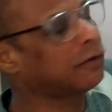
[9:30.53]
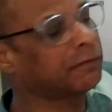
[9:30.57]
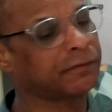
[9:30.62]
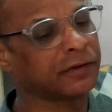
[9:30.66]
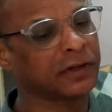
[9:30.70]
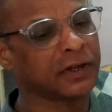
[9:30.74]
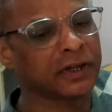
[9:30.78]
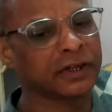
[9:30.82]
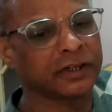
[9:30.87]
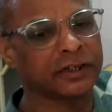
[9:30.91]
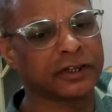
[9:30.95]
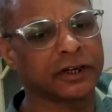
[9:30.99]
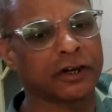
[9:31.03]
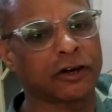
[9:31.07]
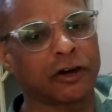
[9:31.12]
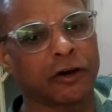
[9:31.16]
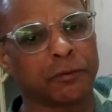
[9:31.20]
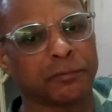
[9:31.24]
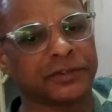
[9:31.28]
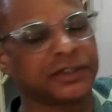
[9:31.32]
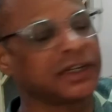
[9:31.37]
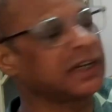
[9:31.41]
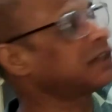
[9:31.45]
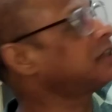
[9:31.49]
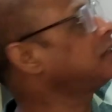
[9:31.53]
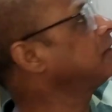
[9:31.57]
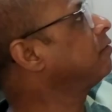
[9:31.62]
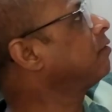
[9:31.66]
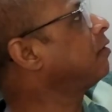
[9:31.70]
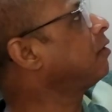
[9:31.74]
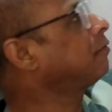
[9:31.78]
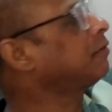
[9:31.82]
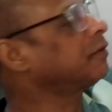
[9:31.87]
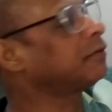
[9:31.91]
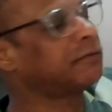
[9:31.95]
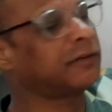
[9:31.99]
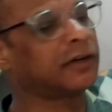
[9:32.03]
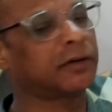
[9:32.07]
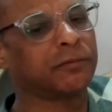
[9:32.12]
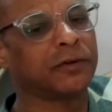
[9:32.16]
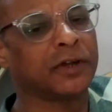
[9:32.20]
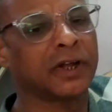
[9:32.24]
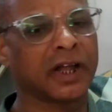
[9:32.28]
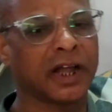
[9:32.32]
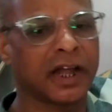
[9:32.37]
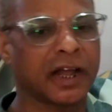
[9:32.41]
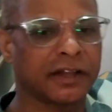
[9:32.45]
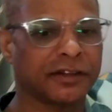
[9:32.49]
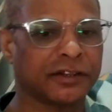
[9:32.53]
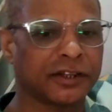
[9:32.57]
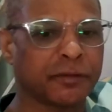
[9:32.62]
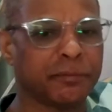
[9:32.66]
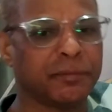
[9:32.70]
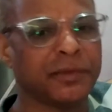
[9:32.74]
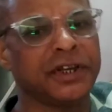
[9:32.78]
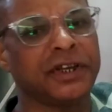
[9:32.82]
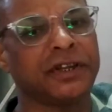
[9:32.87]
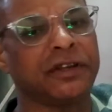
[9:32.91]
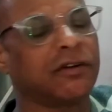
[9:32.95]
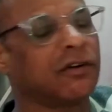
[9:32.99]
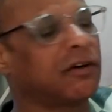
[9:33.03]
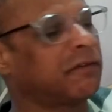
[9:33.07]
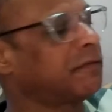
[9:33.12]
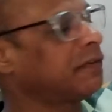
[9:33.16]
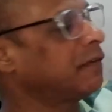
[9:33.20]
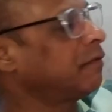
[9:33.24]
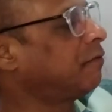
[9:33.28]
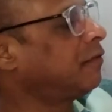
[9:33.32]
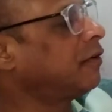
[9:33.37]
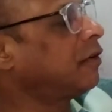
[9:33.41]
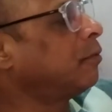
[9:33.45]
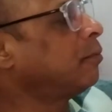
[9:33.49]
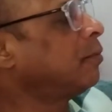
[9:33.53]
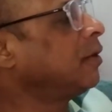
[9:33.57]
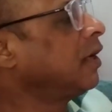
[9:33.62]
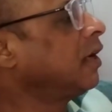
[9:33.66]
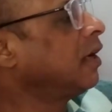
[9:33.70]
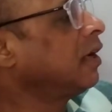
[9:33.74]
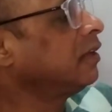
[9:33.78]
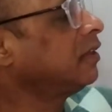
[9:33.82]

of the objective of a verb and the meaning of a verb.